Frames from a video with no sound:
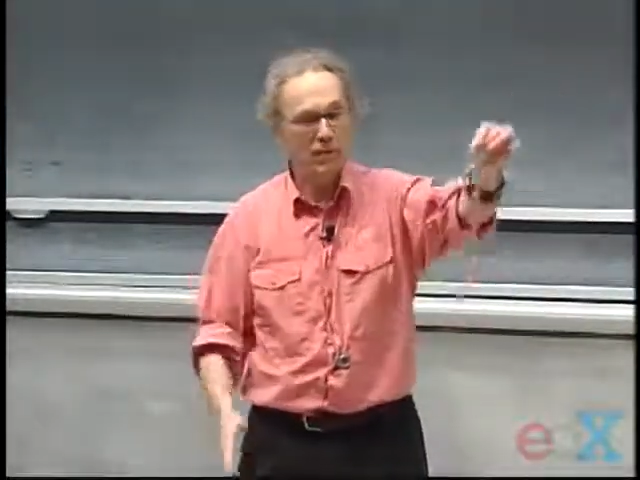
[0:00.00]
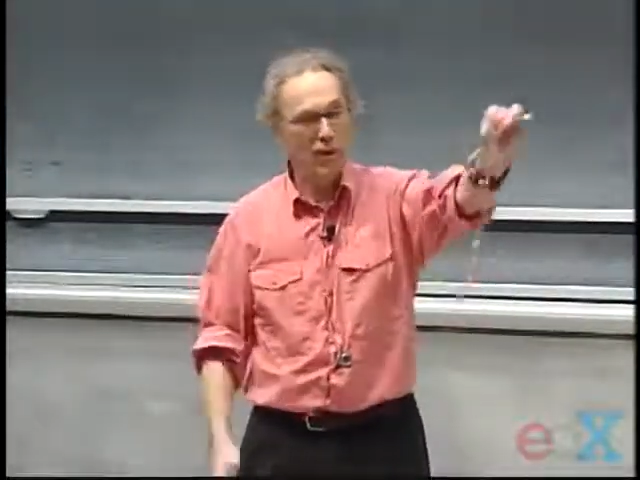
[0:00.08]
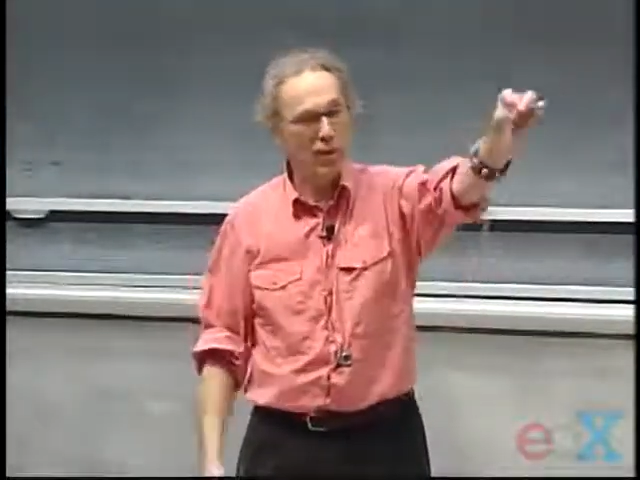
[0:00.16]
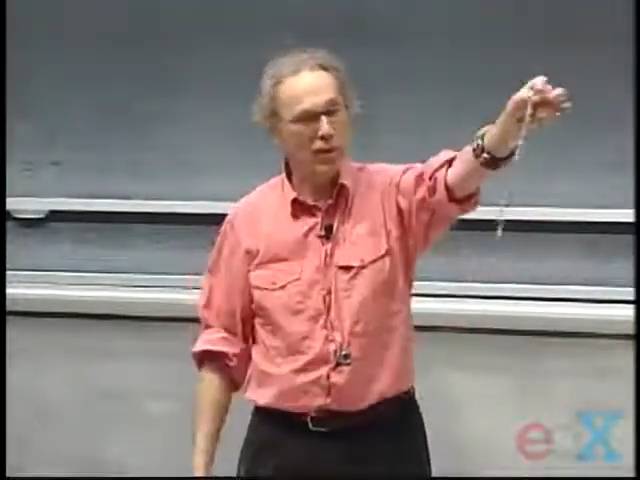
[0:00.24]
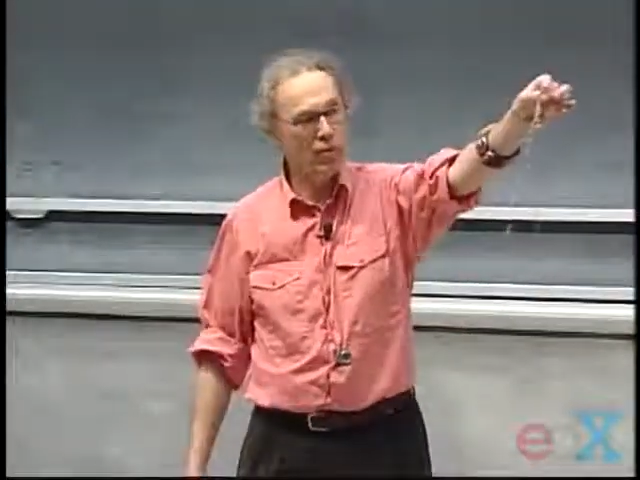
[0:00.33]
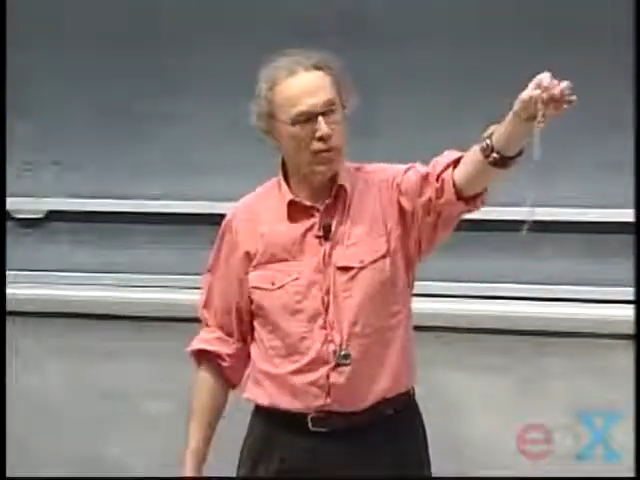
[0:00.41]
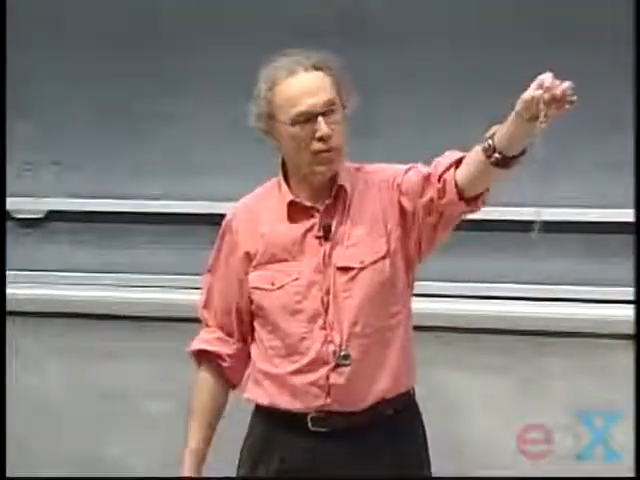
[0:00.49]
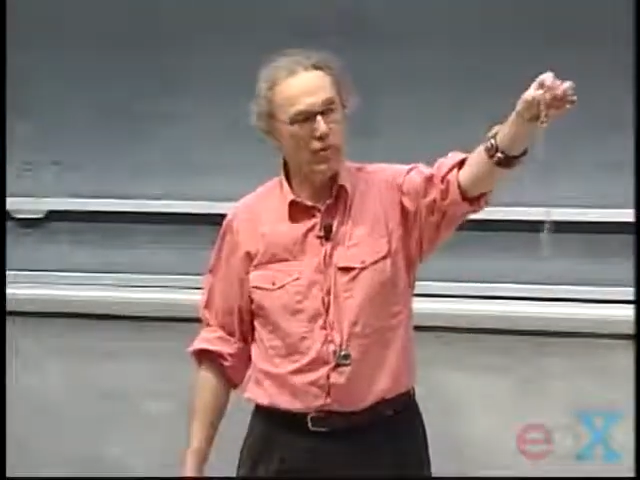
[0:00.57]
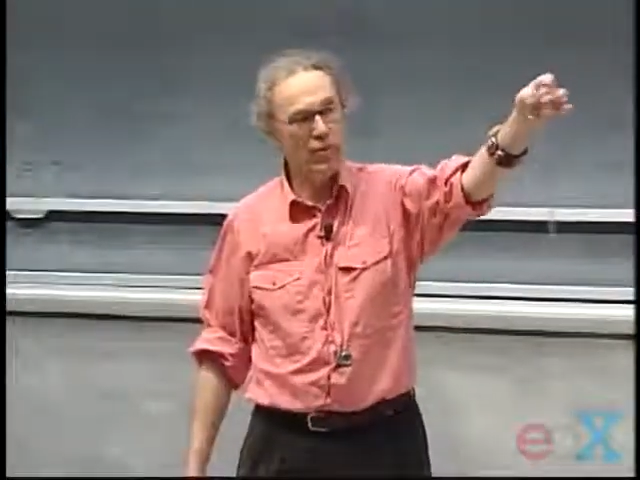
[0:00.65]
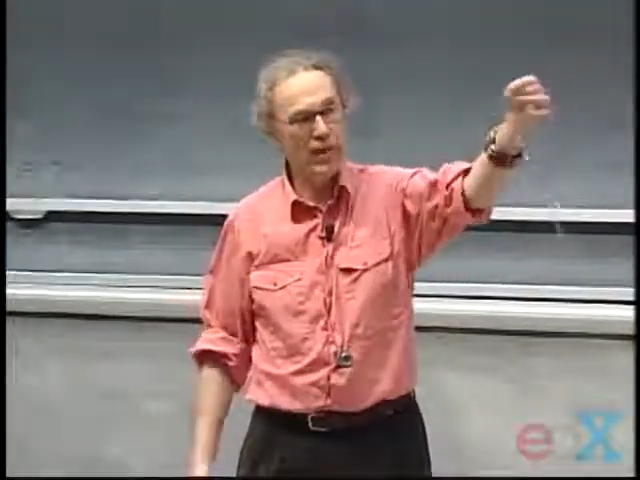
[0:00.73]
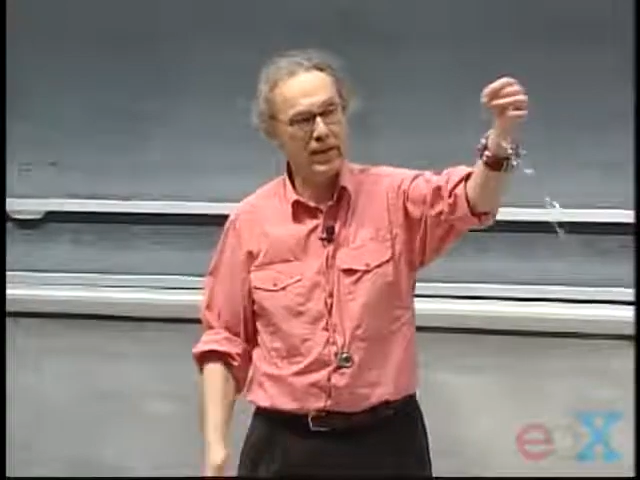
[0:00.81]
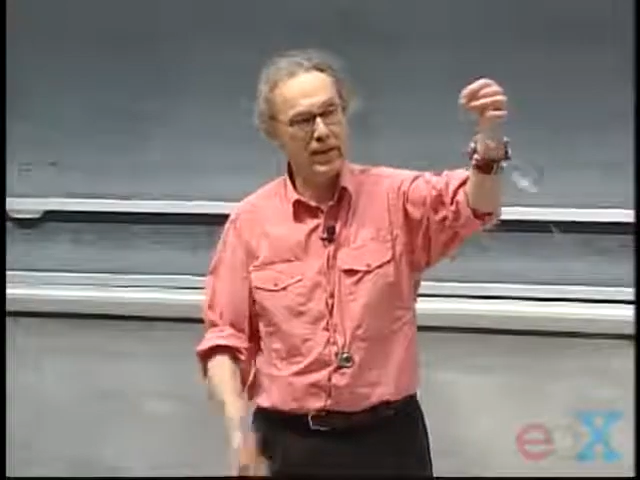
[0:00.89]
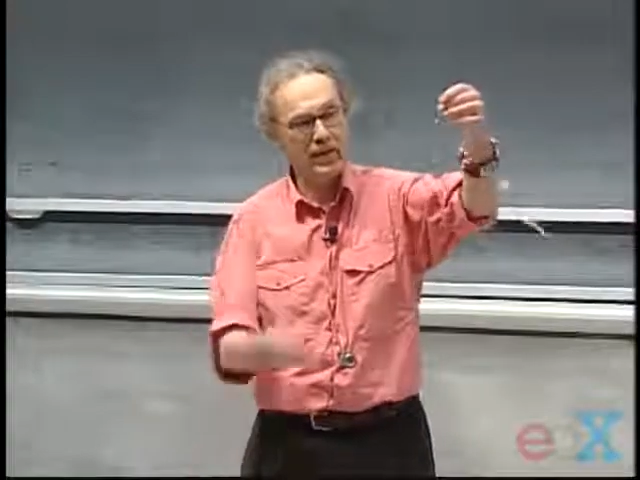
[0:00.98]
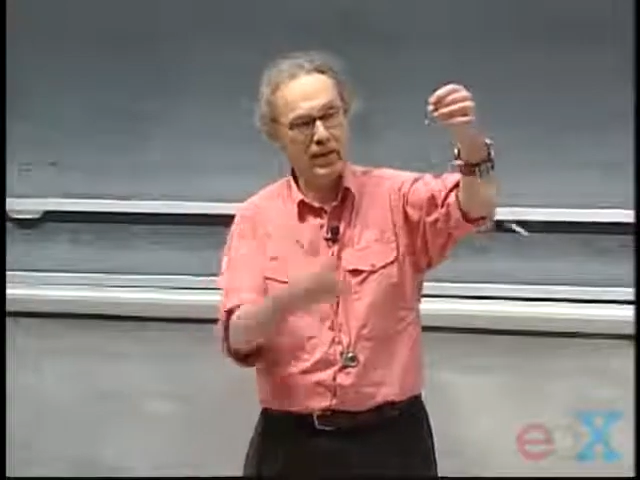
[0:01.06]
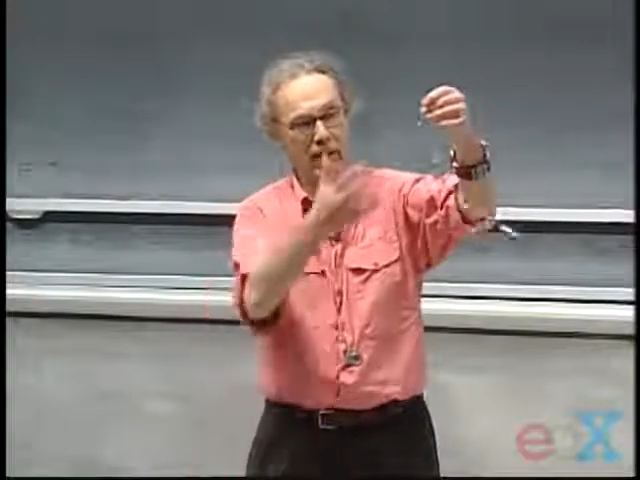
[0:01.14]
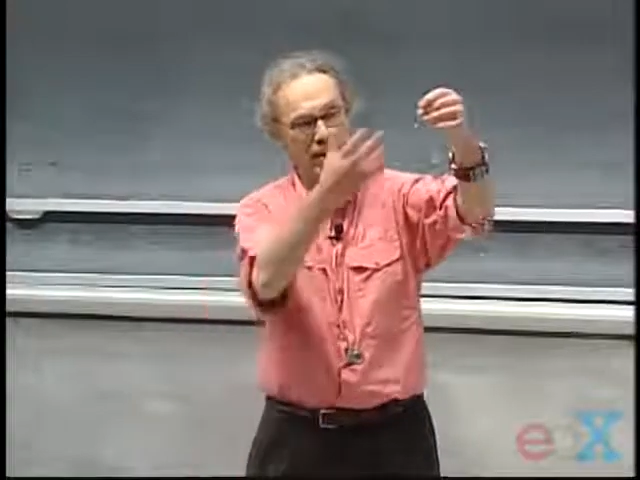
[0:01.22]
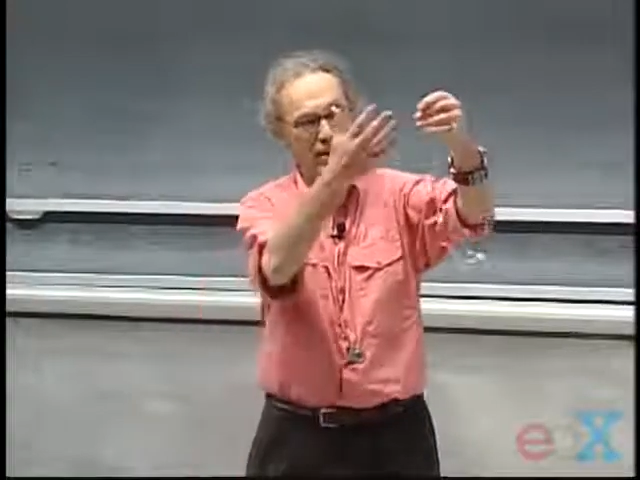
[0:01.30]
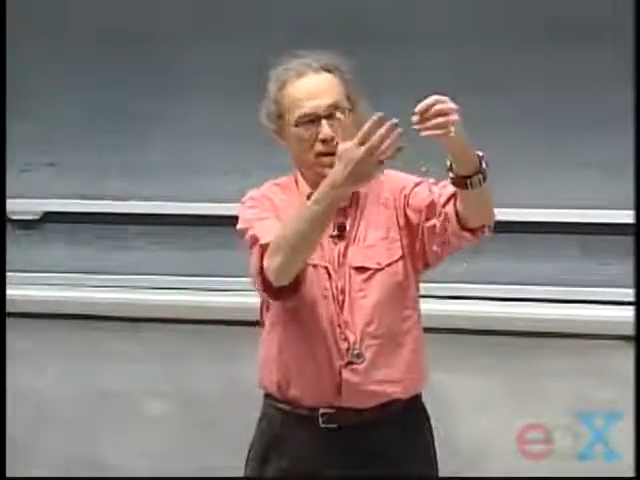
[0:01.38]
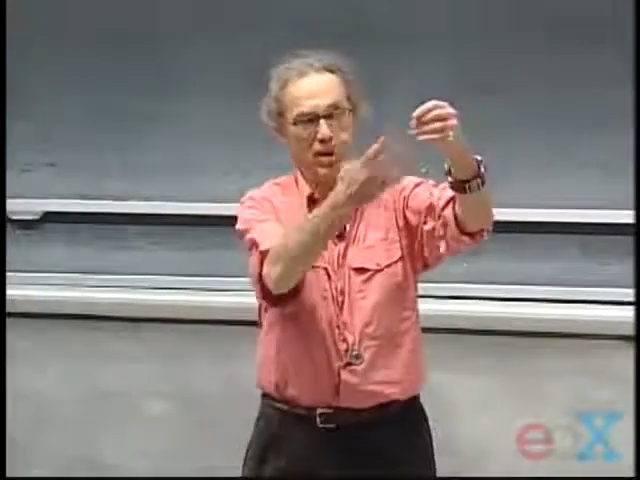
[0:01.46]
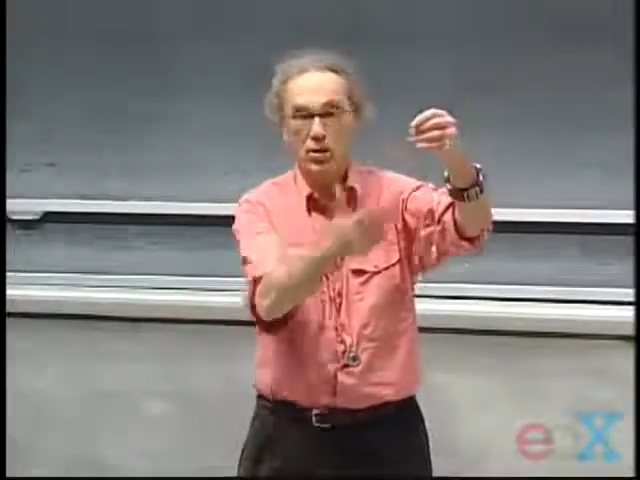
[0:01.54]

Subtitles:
follows from the fact that you get a